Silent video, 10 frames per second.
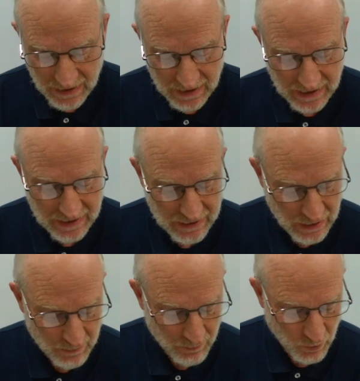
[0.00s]
in
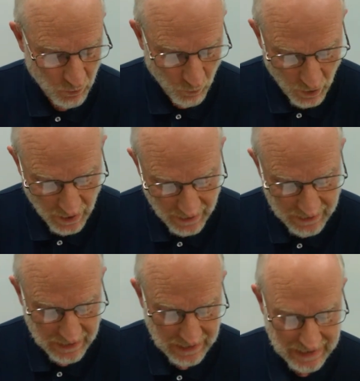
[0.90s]
number
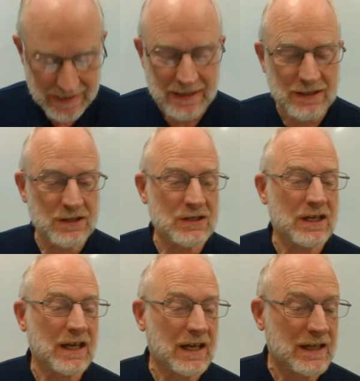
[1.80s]
1 is
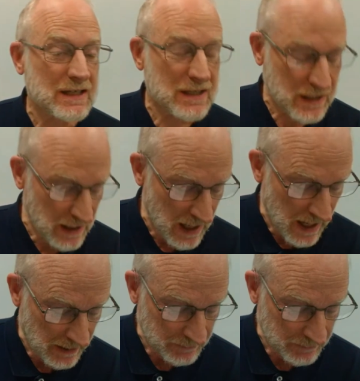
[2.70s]
tie.